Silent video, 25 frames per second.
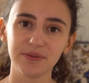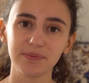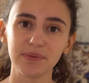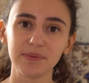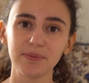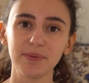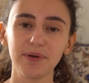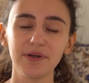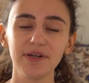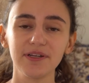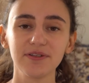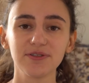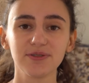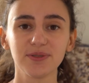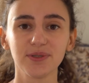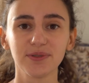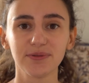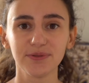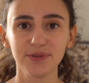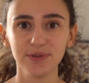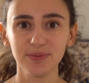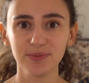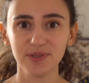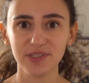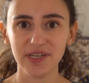you'll be put into a
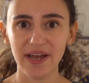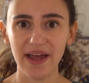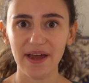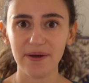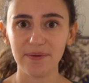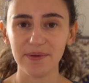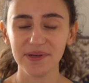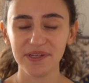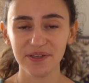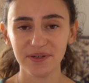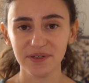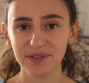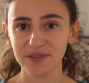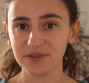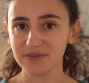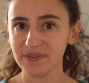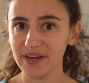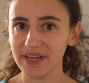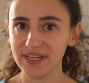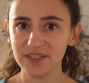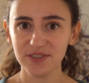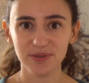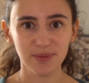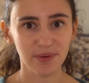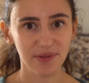group chat where you can
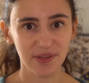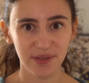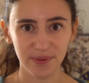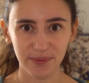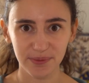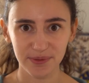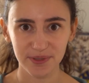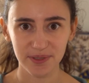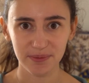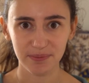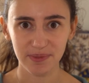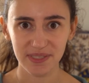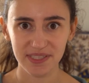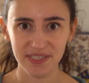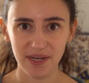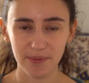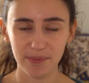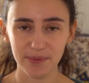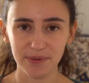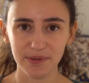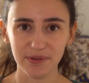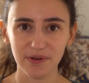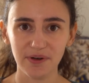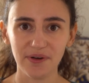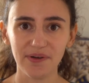arrange whether you want to meet
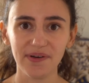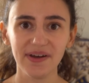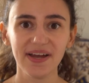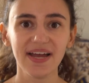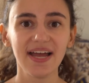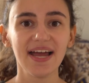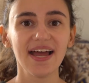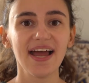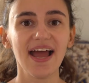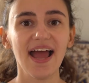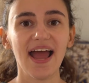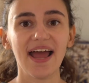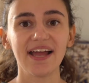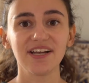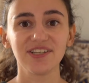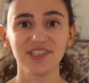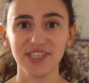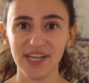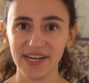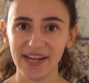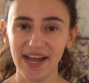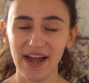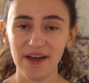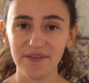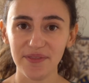up or not and
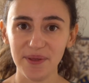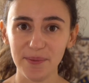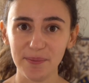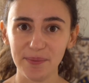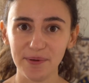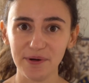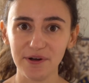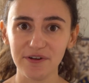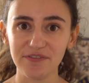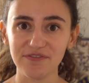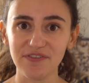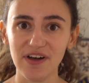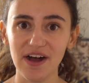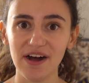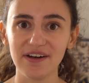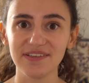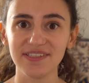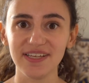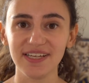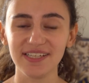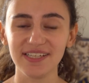check out their profiles